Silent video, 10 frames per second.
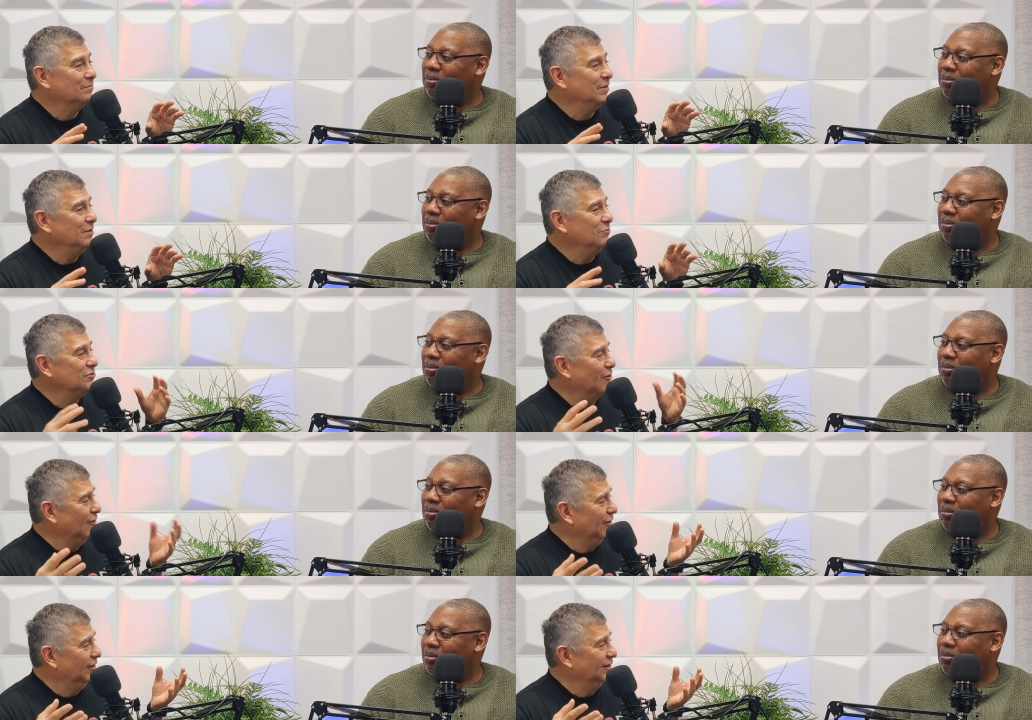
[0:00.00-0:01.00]
Speaker 1: mm-hmm. but it was
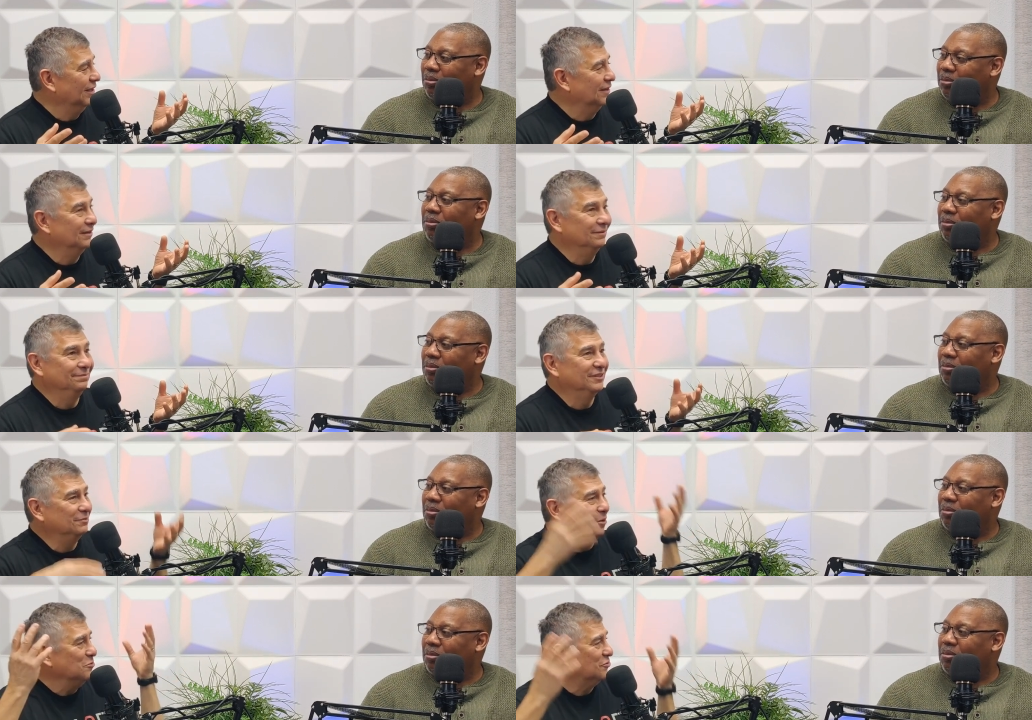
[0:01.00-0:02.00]
all uh,
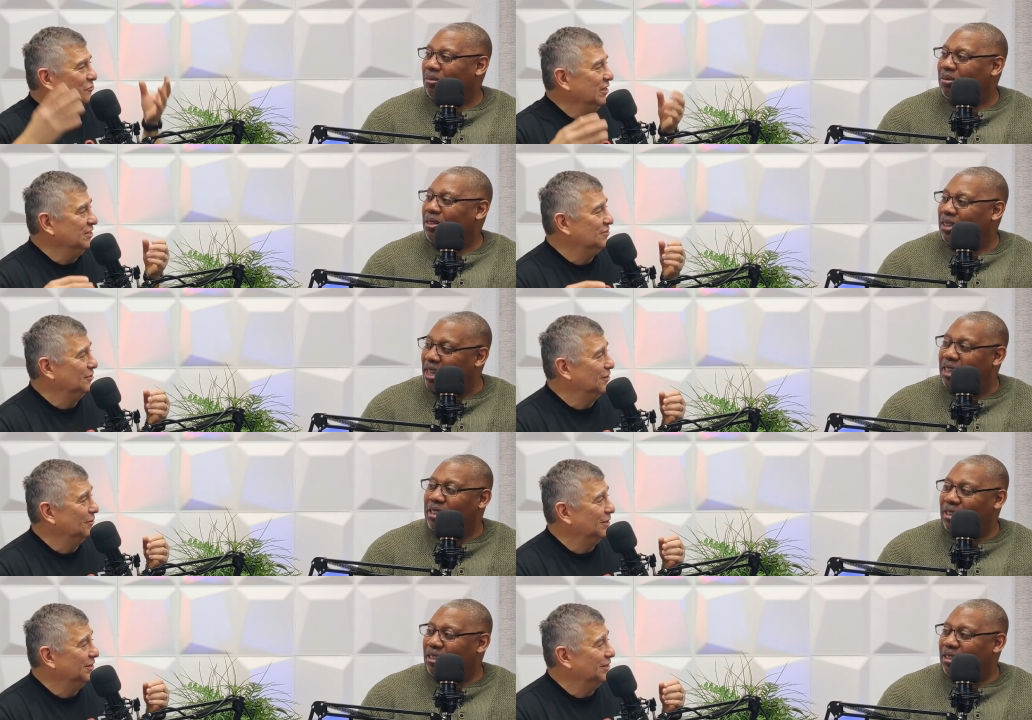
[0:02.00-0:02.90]
smoke screens, yes.